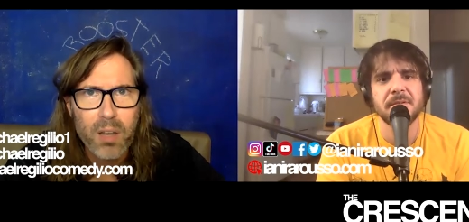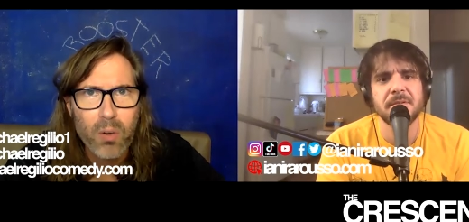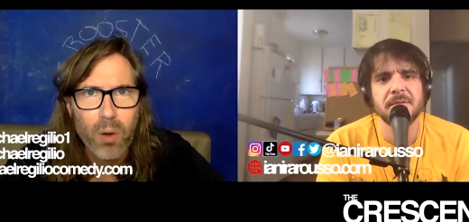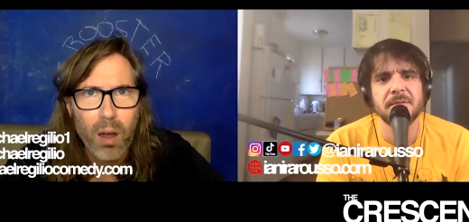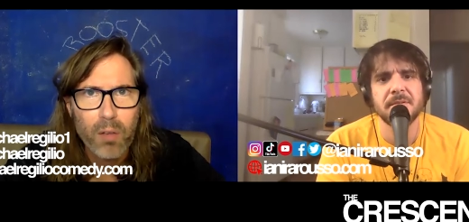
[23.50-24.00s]

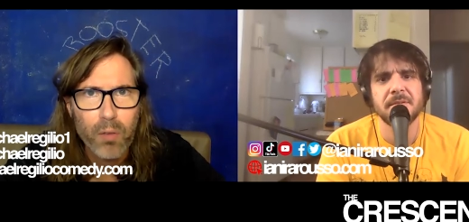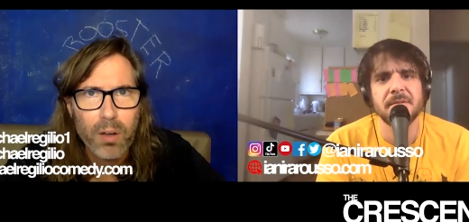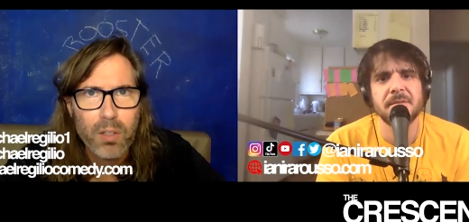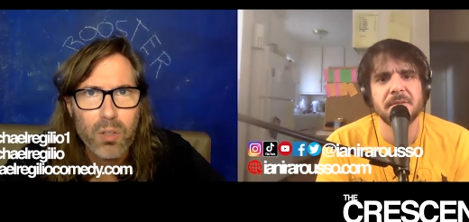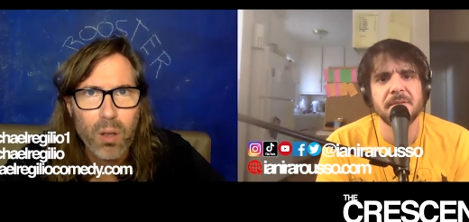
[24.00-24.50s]
Speaker 1: rock, very
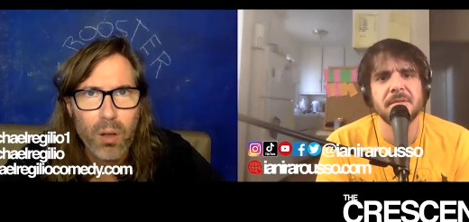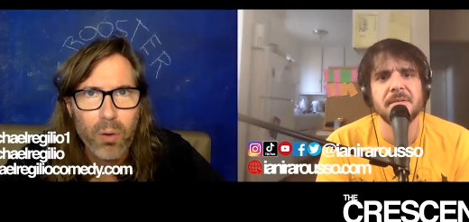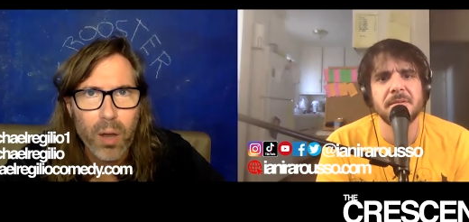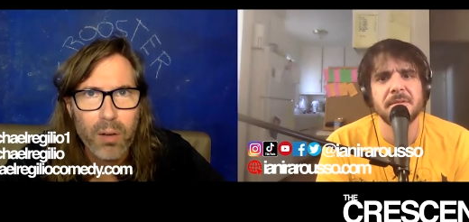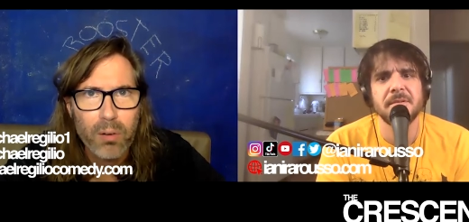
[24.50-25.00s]

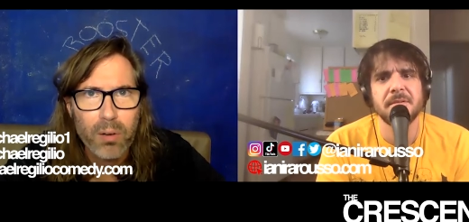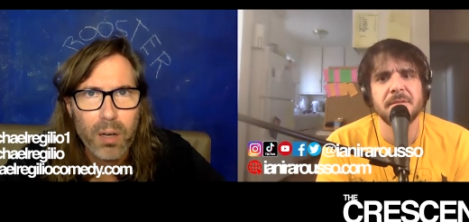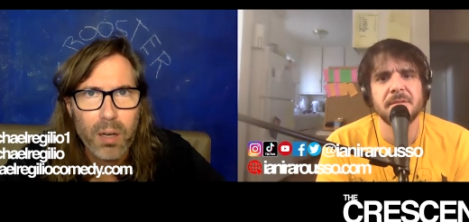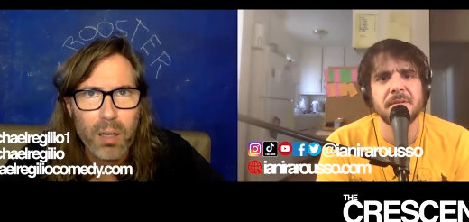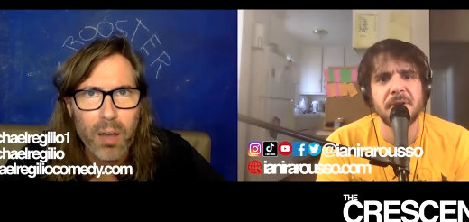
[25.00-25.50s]
songwritery, a
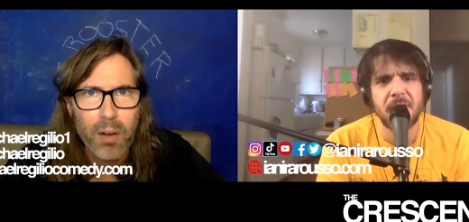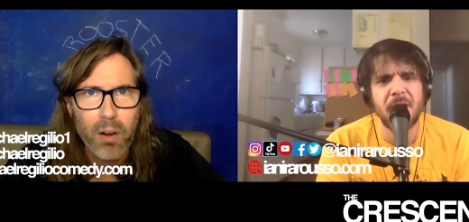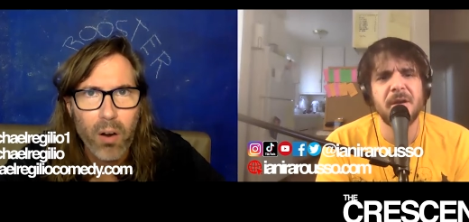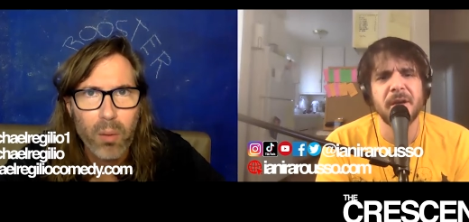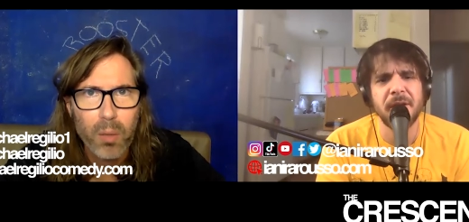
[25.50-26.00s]
lot of
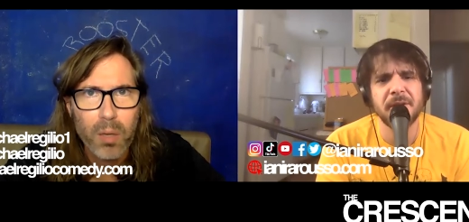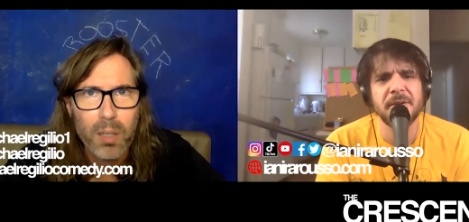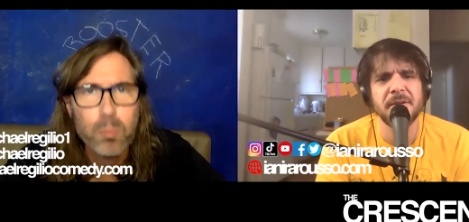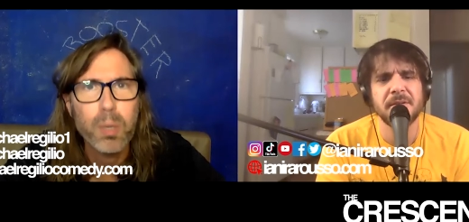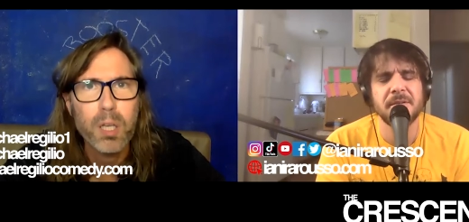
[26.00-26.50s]
harmony. Okay.
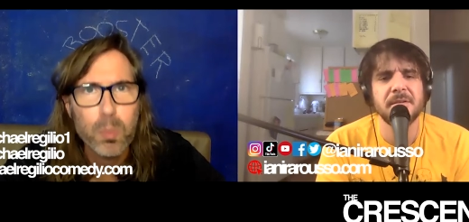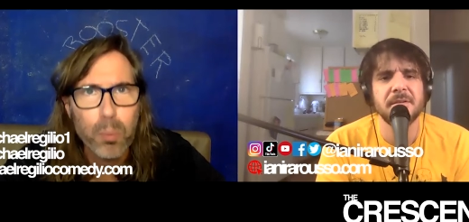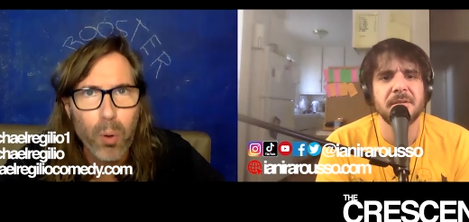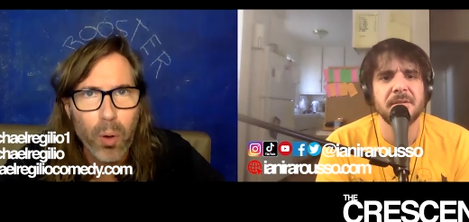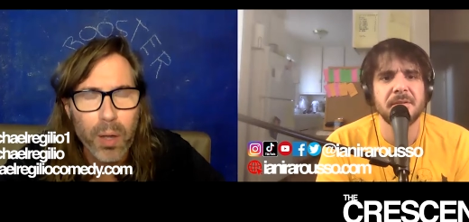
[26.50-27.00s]
Beach
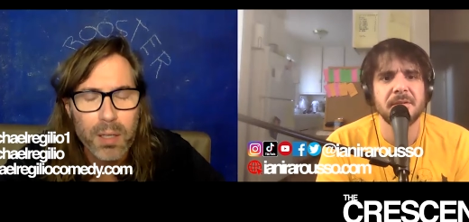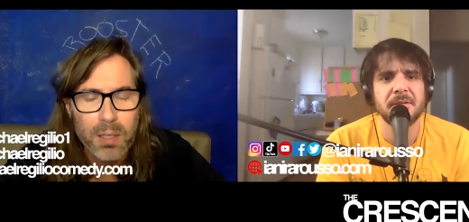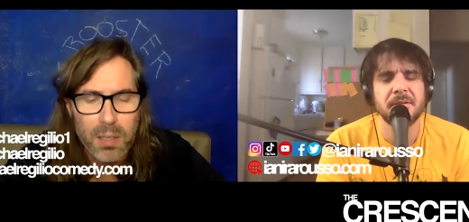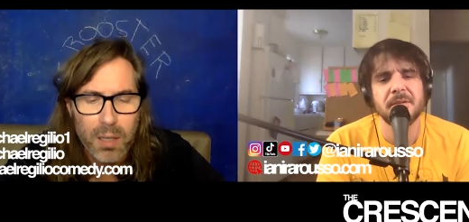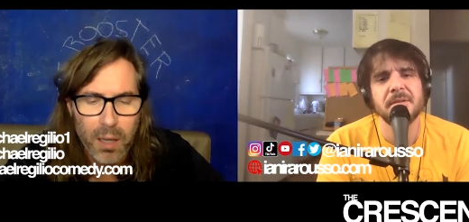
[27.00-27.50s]
Boys.
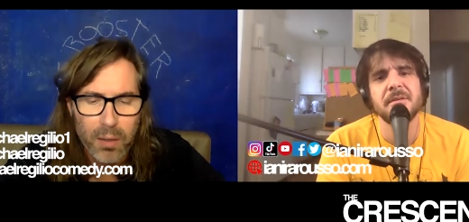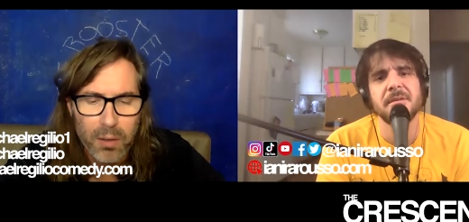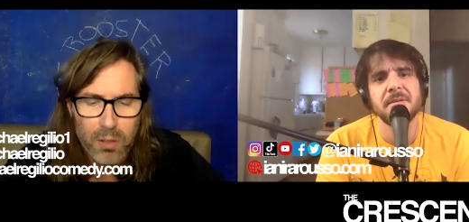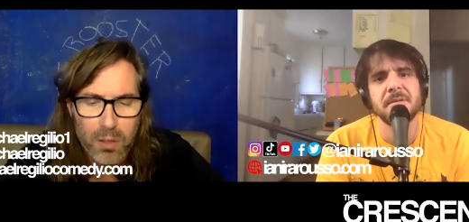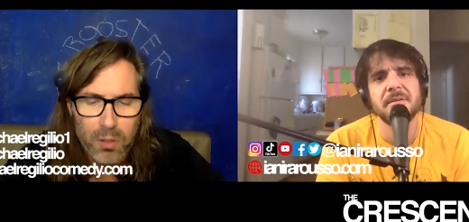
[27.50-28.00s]
Uh, they're
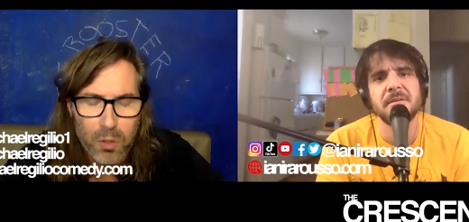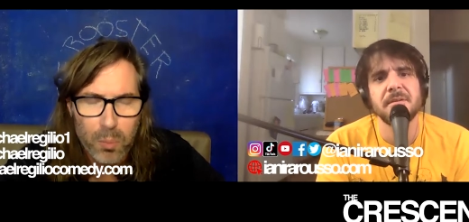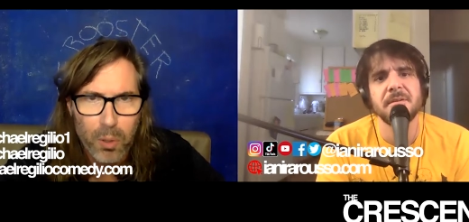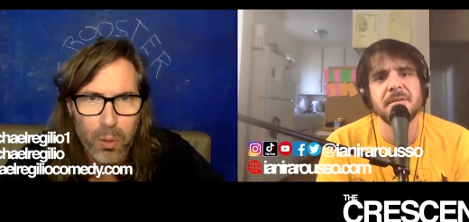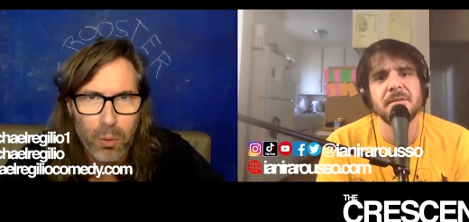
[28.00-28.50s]
they're super
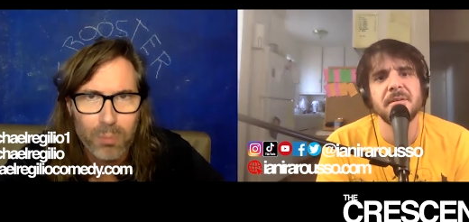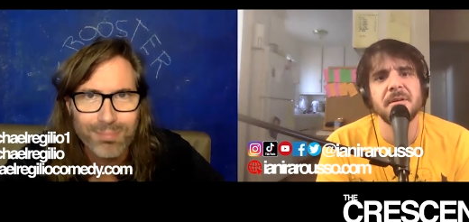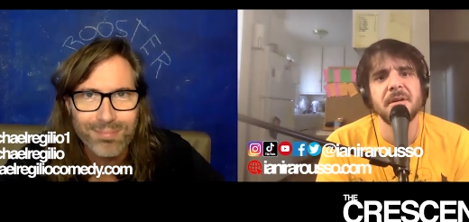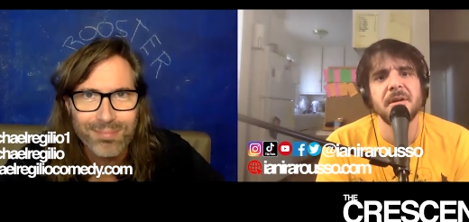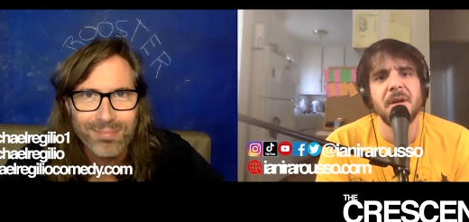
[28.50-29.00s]
cool.
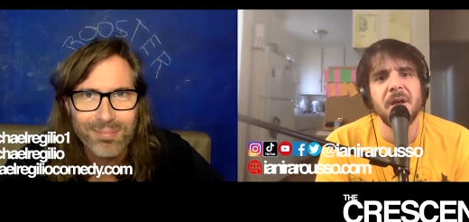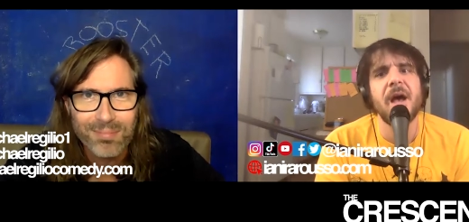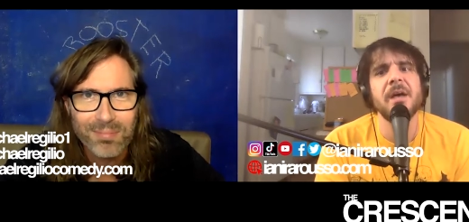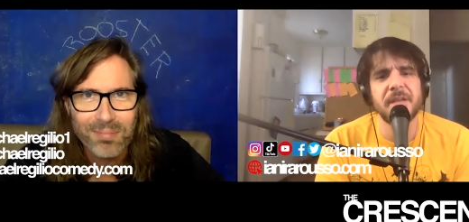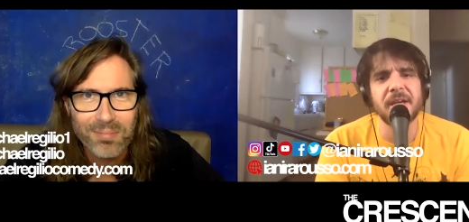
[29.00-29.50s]

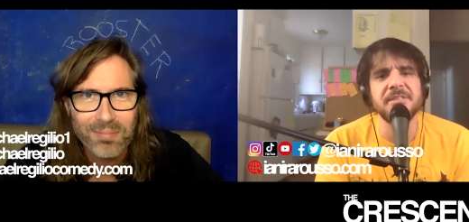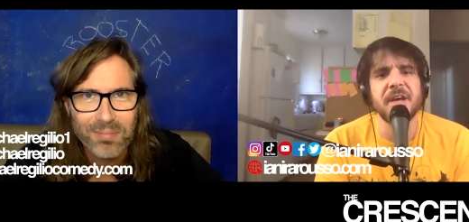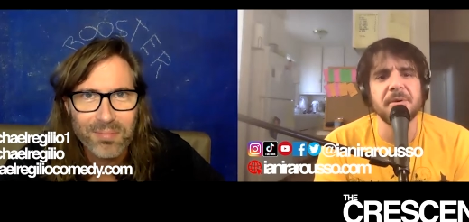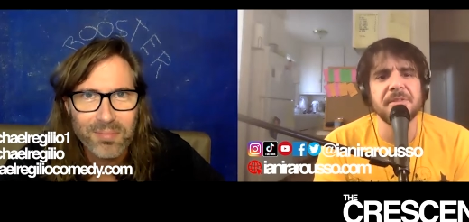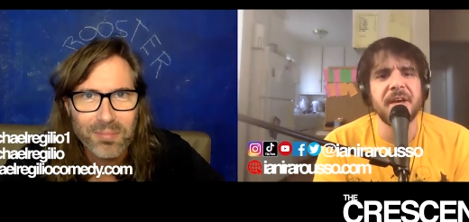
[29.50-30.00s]
Speaker 2: I could get
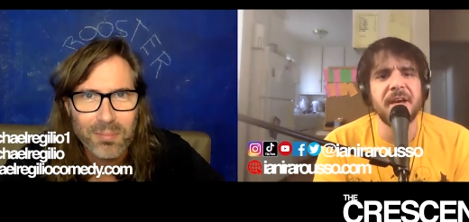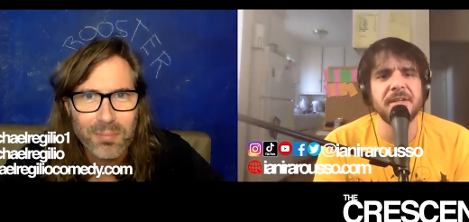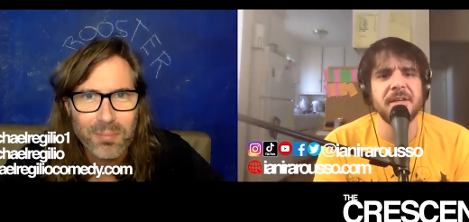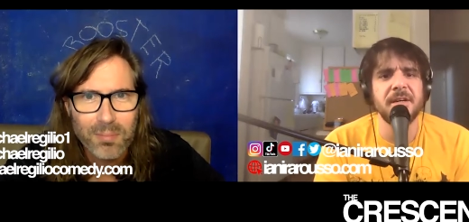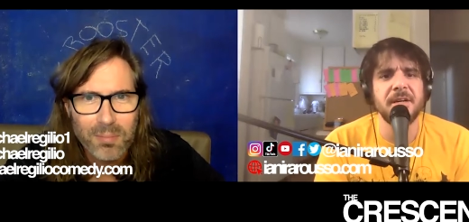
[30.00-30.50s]
down with that.
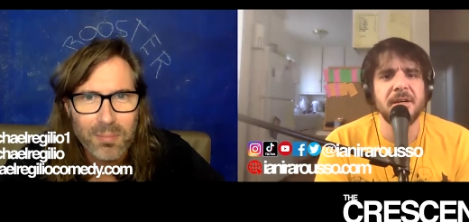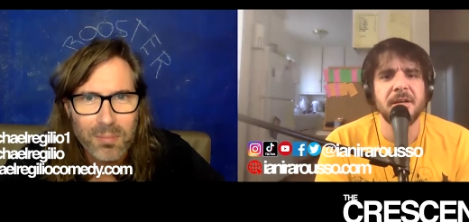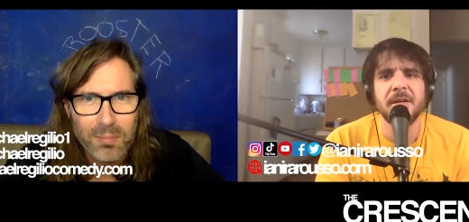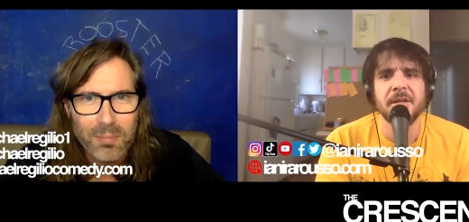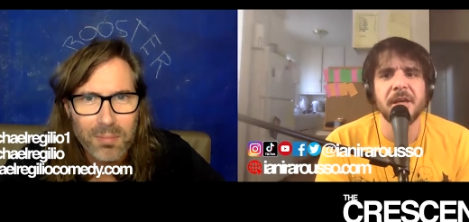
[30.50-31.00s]
Uh,
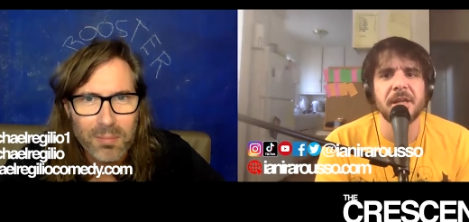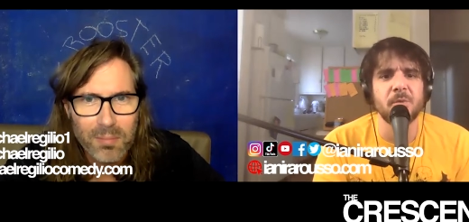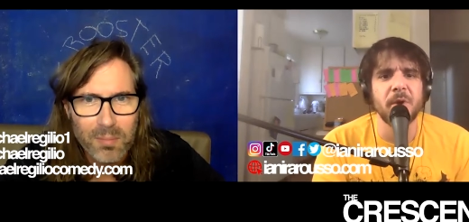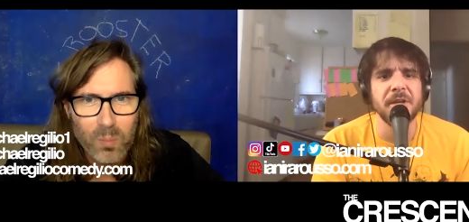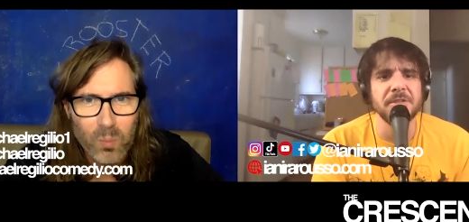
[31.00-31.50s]
yeah, the
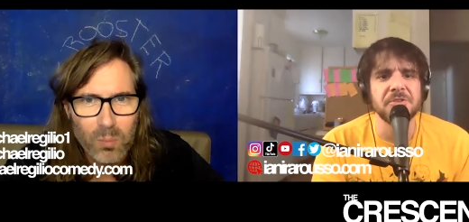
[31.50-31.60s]
way you